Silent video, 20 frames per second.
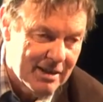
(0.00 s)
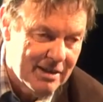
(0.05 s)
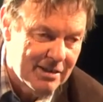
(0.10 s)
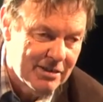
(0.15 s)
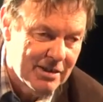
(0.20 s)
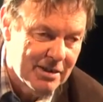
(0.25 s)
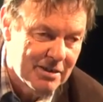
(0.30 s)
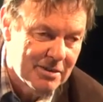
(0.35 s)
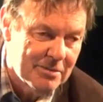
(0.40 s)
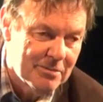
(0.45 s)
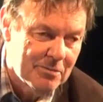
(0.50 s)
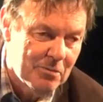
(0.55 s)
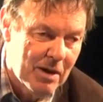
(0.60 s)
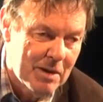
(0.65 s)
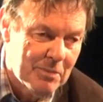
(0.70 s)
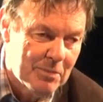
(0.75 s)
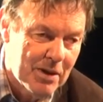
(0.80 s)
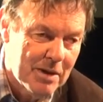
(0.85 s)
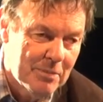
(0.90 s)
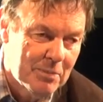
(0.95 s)
in the
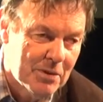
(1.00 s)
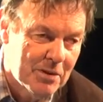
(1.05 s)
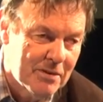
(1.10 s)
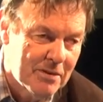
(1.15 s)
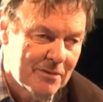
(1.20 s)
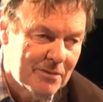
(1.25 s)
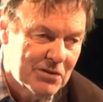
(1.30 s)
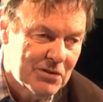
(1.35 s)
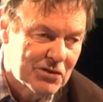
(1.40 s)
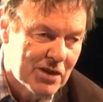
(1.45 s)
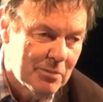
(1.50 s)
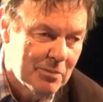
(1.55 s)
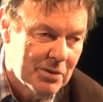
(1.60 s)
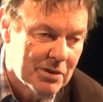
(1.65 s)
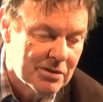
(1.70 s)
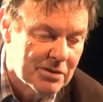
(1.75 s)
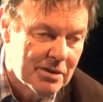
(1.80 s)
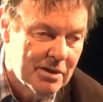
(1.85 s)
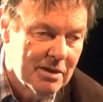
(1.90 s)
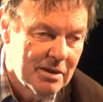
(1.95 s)
white paper of
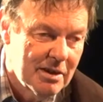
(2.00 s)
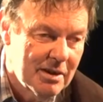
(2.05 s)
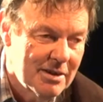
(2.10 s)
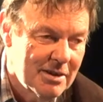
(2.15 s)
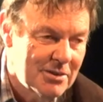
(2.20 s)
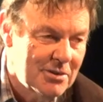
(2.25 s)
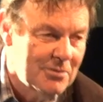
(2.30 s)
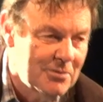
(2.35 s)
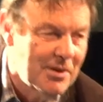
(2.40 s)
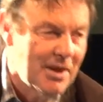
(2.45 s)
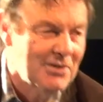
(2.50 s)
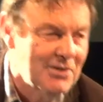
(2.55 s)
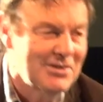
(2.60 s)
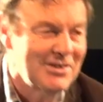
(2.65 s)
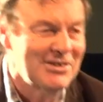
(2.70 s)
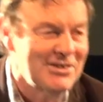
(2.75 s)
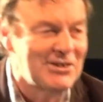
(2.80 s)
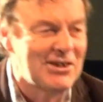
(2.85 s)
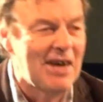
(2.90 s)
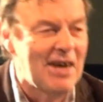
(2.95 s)
December two
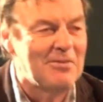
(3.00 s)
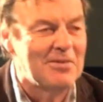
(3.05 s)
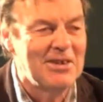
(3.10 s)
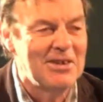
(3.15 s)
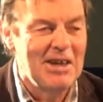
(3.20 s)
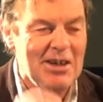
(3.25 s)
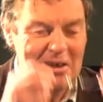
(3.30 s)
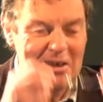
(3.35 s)
thousand seven.